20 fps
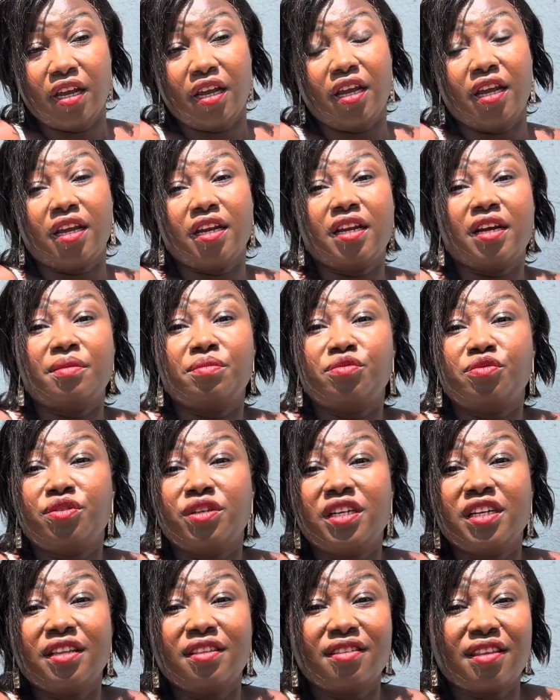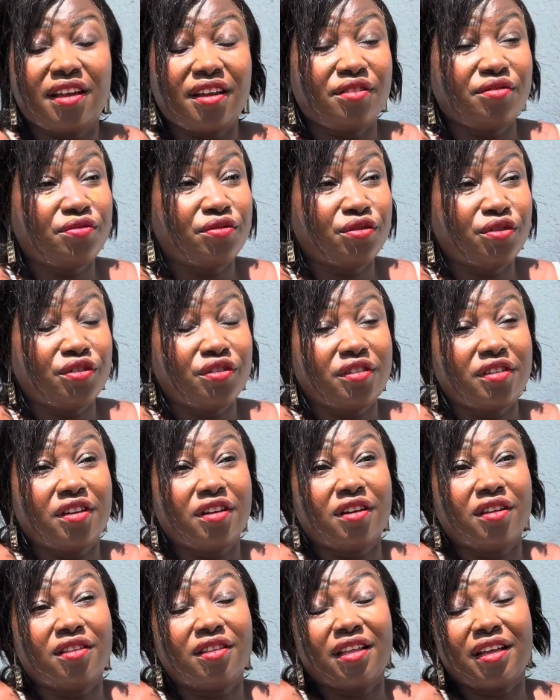And I'm really thankful to
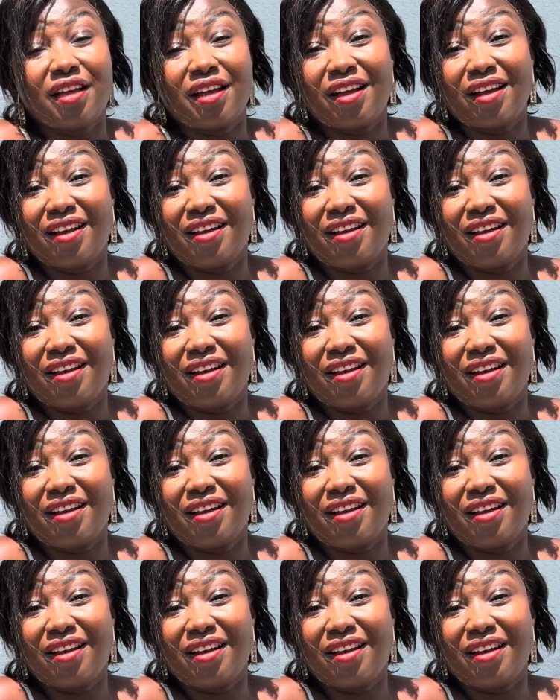God that